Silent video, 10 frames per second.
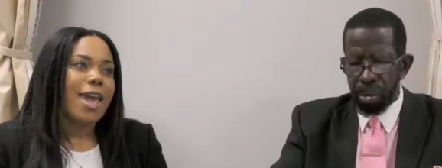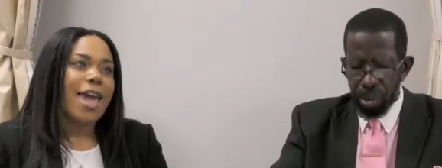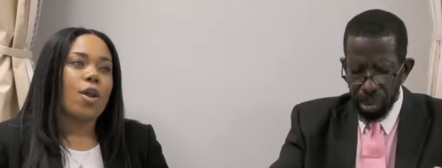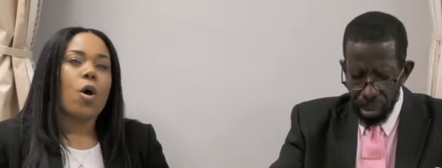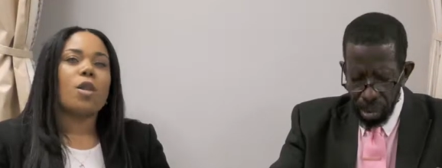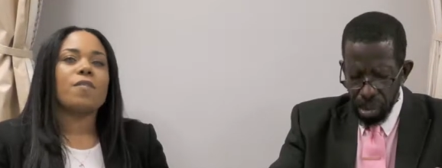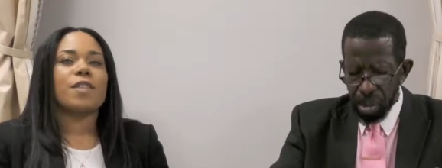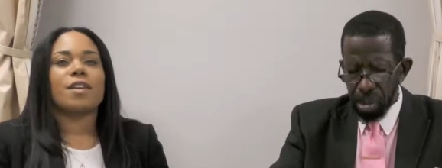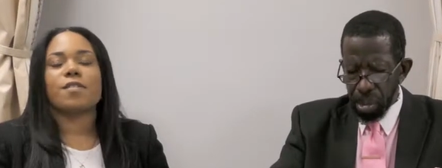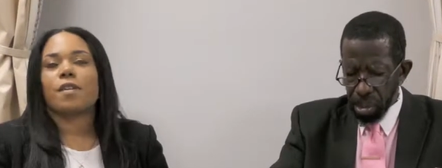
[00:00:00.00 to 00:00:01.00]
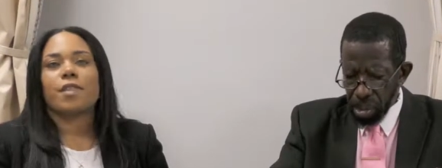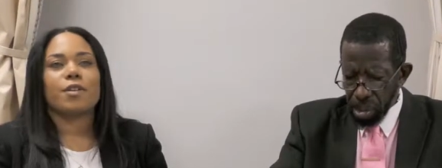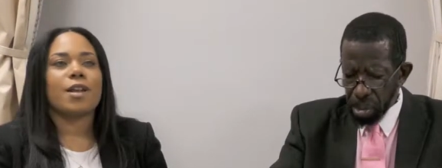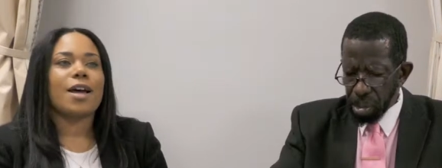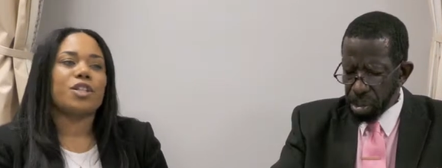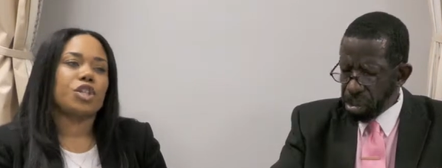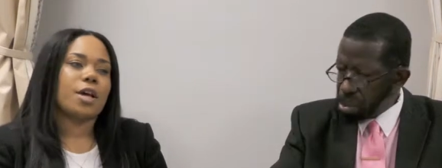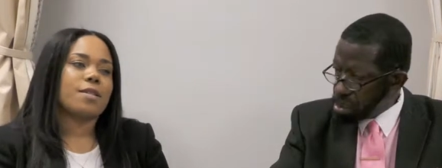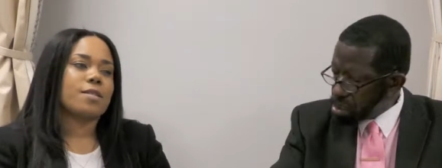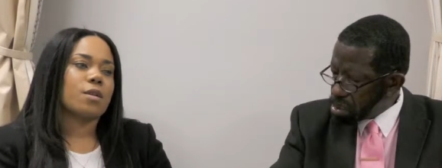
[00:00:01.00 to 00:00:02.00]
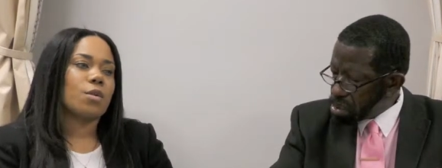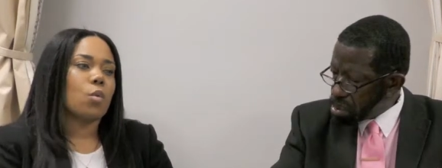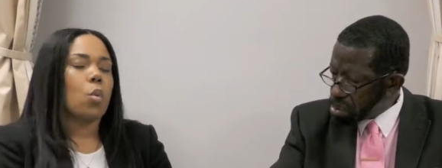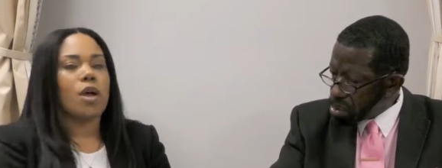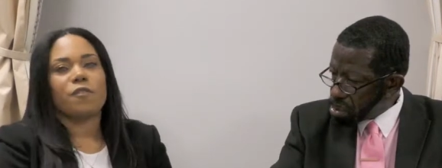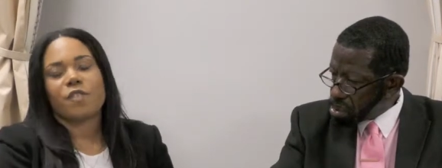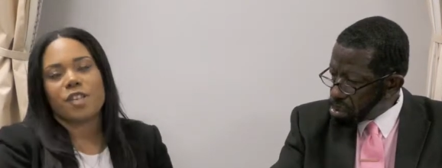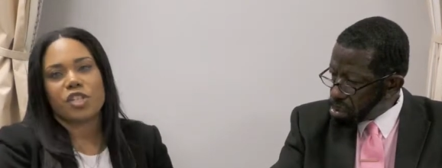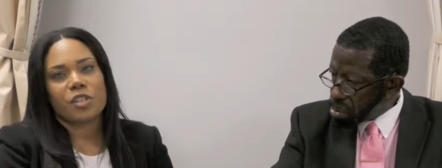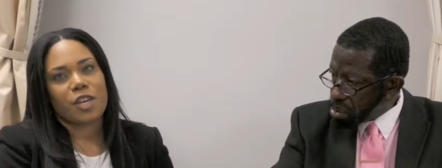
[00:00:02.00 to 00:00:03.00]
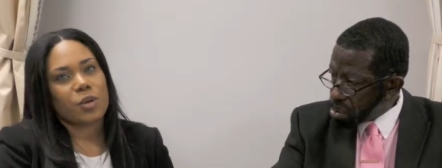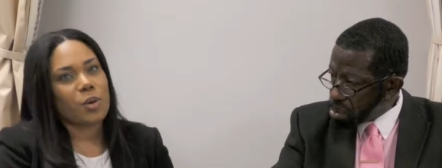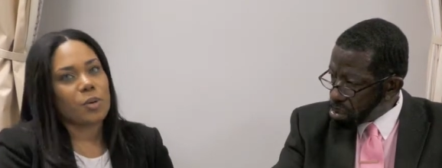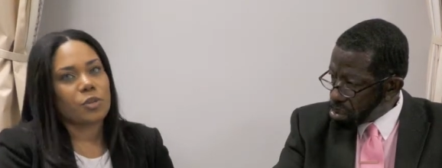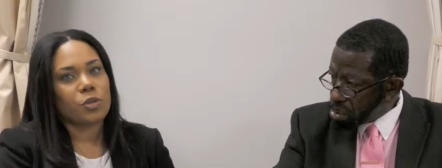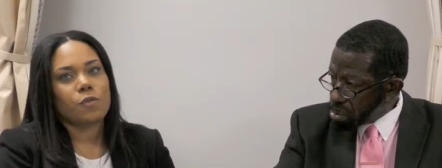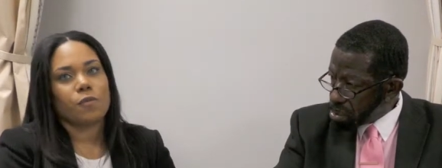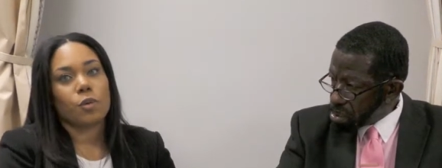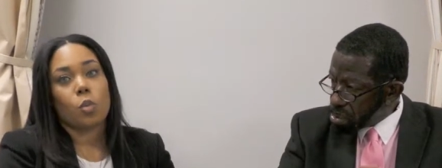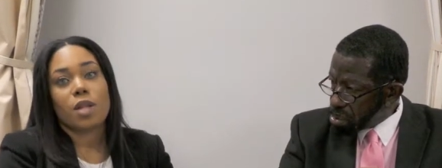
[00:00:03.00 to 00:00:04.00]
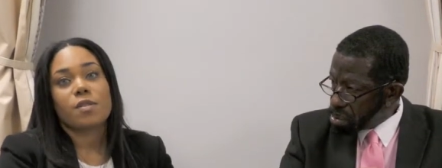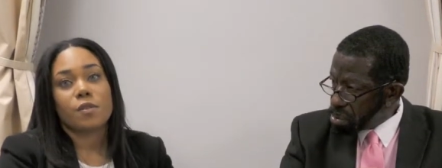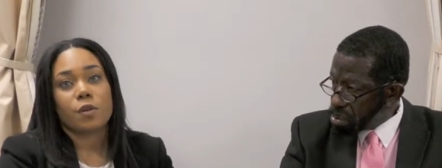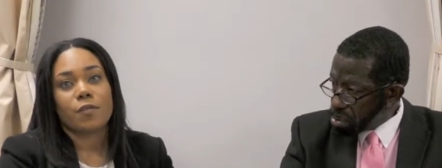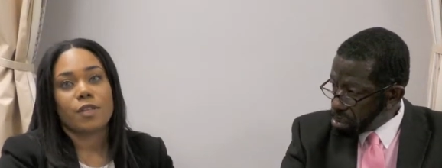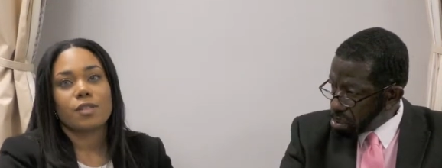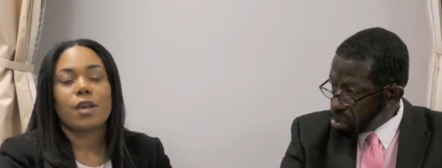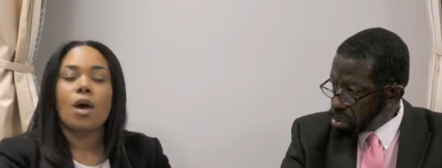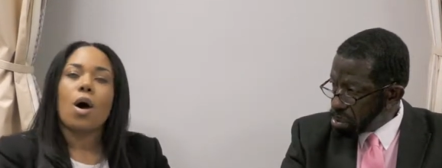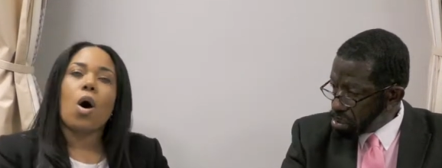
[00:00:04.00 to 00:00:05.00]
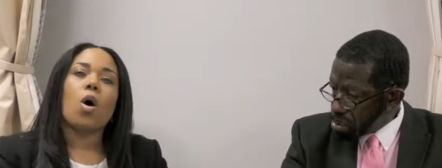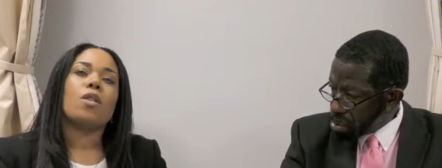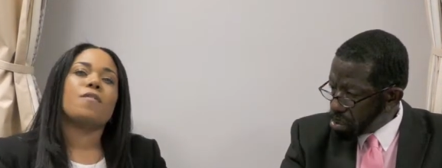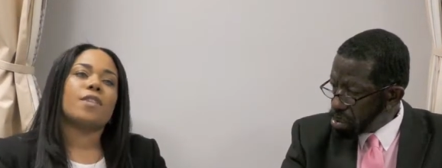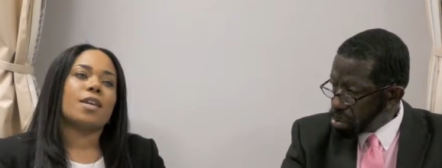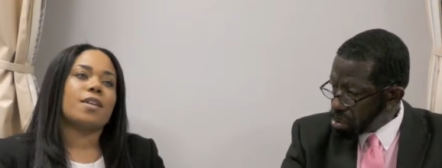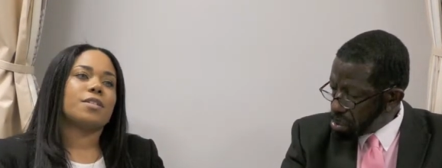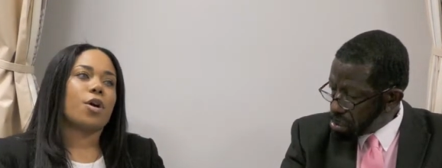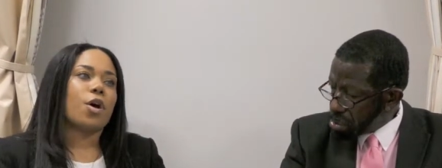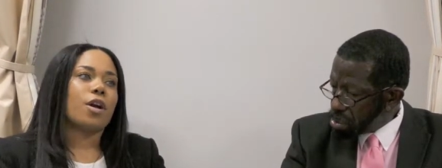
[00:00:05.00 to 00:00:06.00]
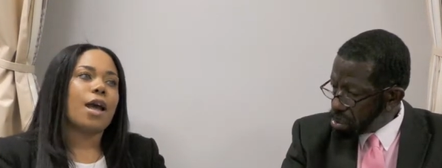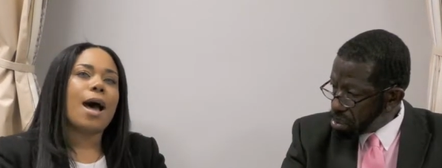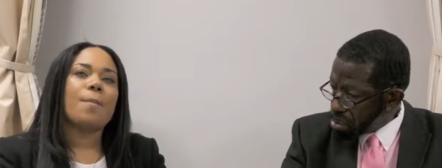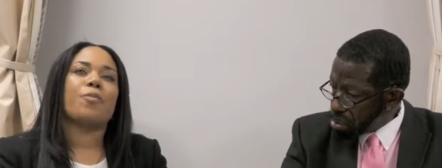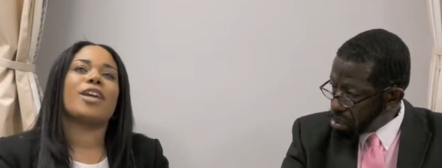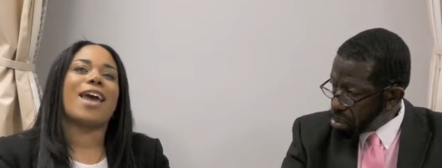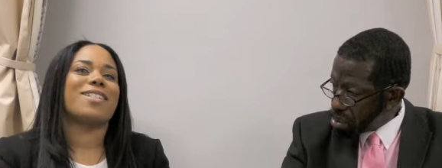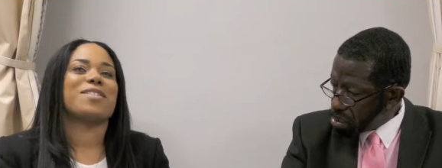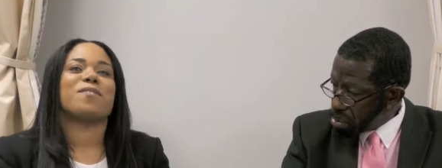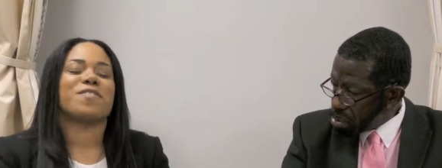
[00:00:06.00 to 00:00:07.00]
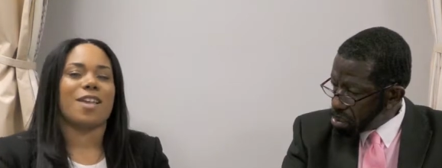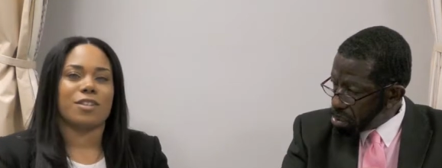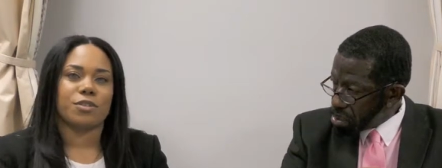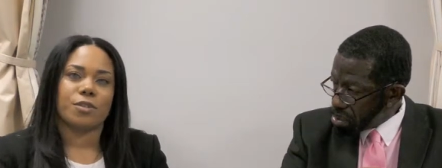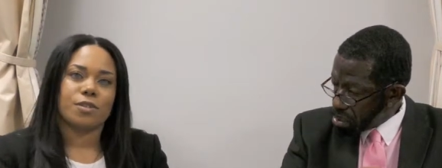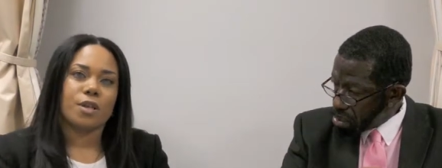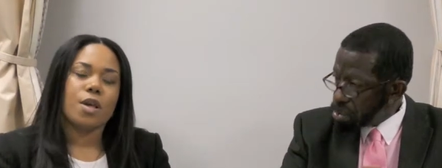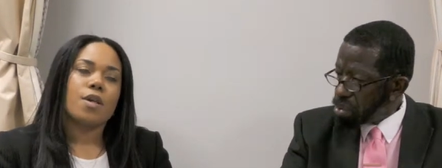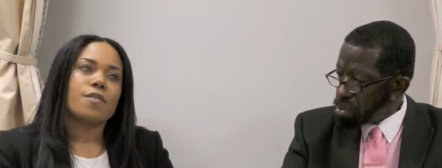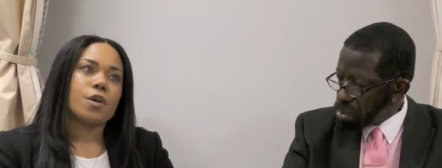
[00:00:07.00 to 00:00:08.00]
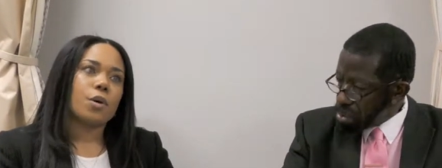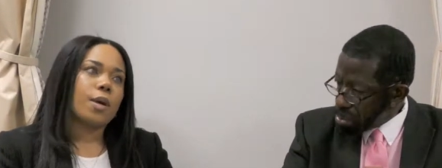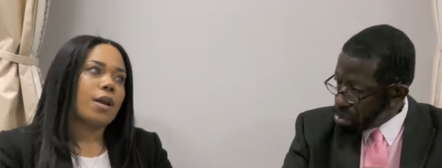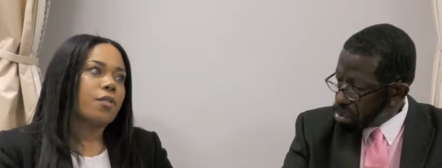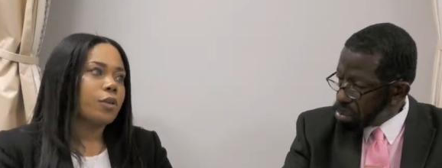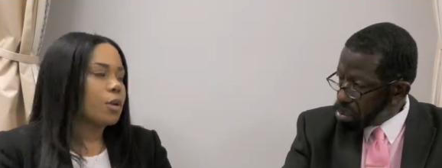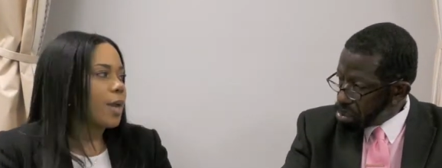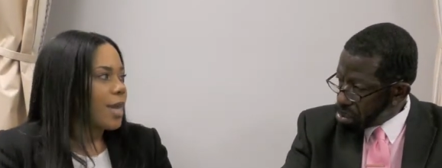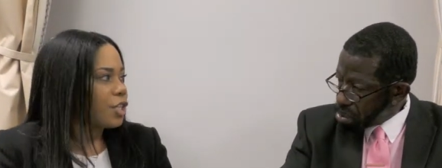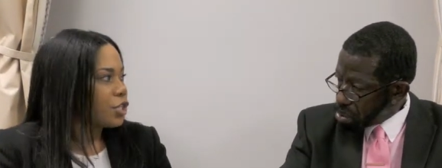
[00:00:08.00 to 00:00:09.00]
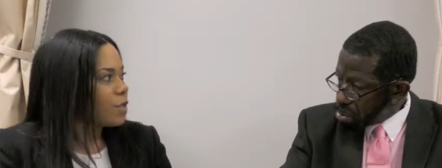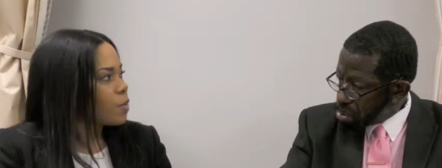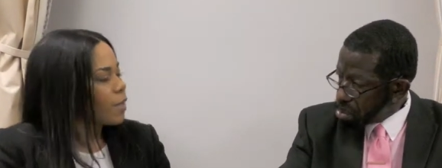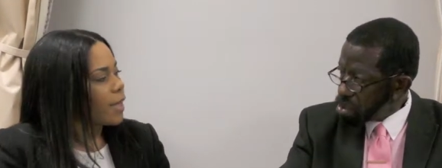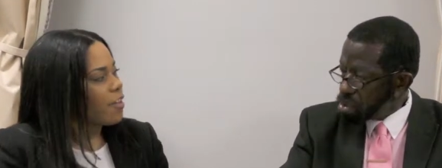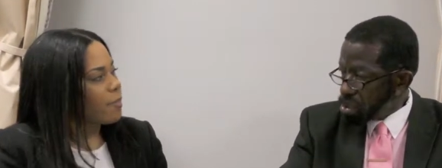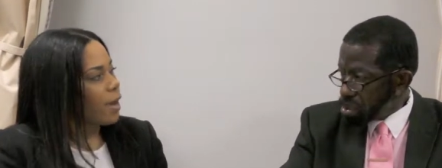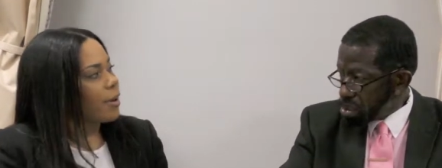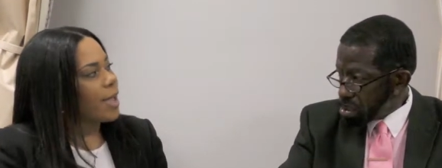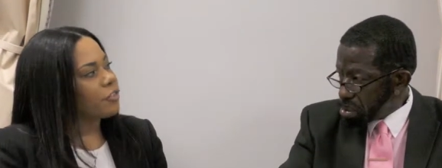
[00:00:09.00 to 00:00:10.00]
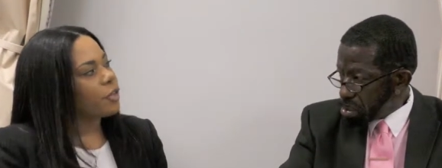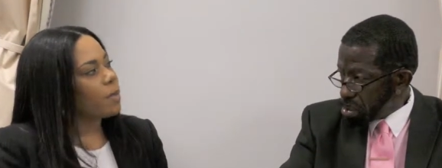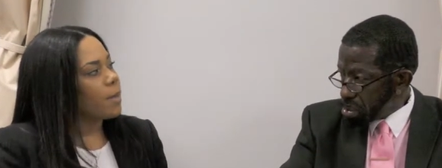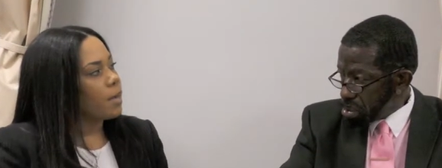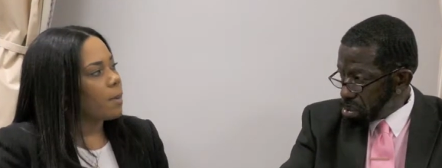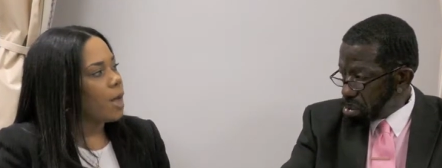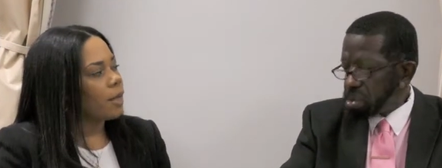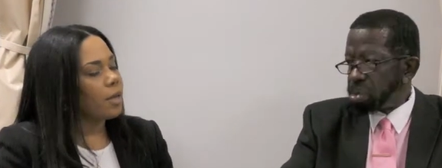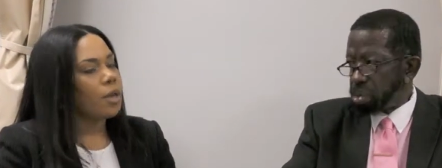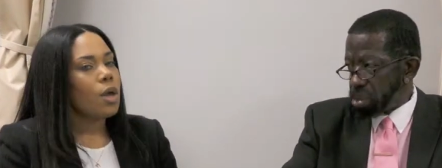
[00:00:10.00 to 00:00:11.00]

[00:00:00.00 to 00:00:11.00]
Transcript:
Speaker 1: And all of these, they're not just one physician that you go to for one service. All of these are comprehensive centers. So in other locations, when they have bariatric and metabolic,